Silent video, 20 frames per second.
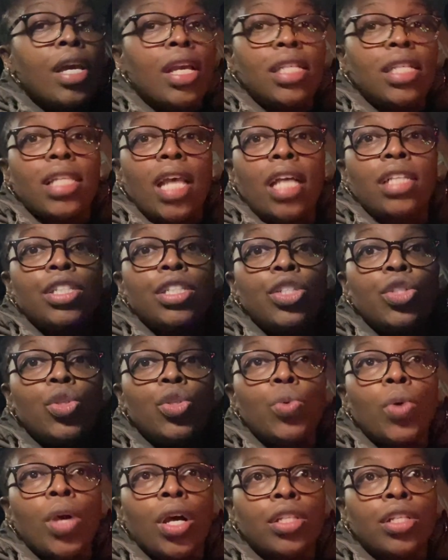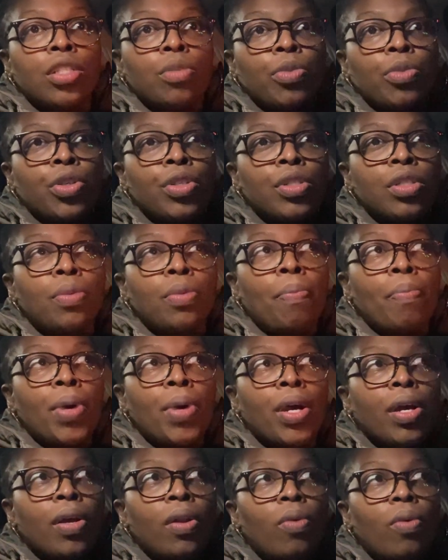it's actually two customers
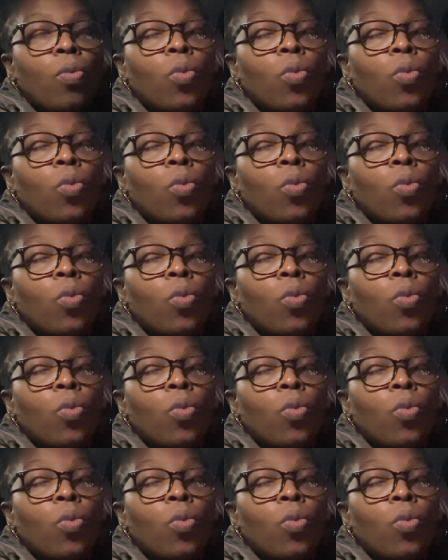but